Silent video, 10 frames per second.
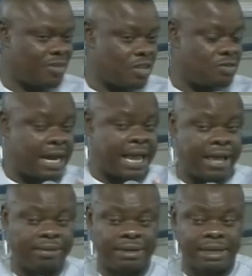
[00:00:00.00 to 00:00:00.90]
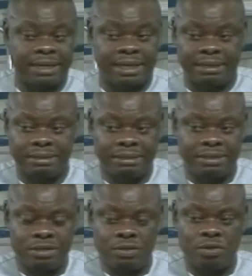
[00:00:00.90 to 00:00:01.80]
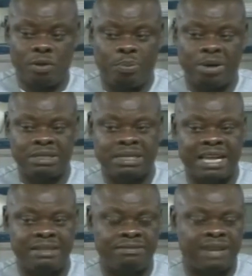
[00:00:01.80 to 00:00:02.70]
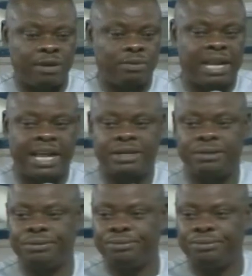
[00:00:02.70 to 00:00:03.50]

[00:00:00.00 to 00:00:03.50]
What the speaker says: So at the end of the day, no political divide will like you.